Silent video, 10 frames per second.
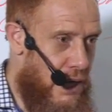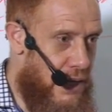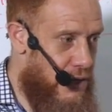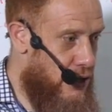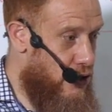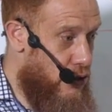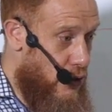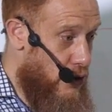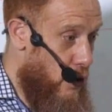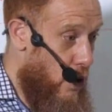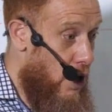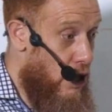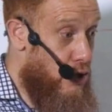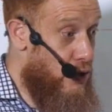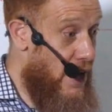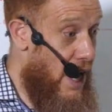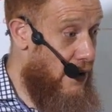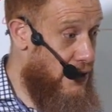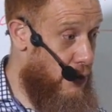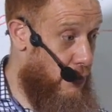that in the Jewish law, you
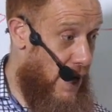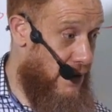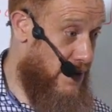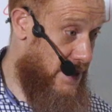inherit your parents'